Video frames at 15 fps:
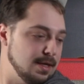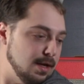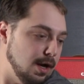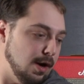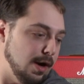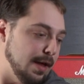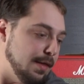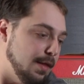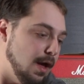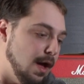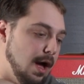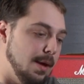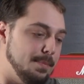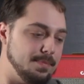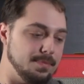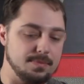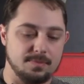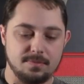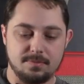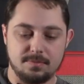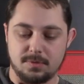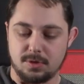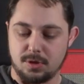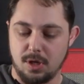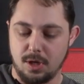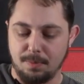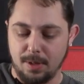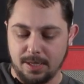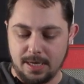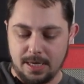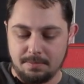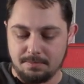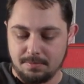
All right, um, gonna plug it in.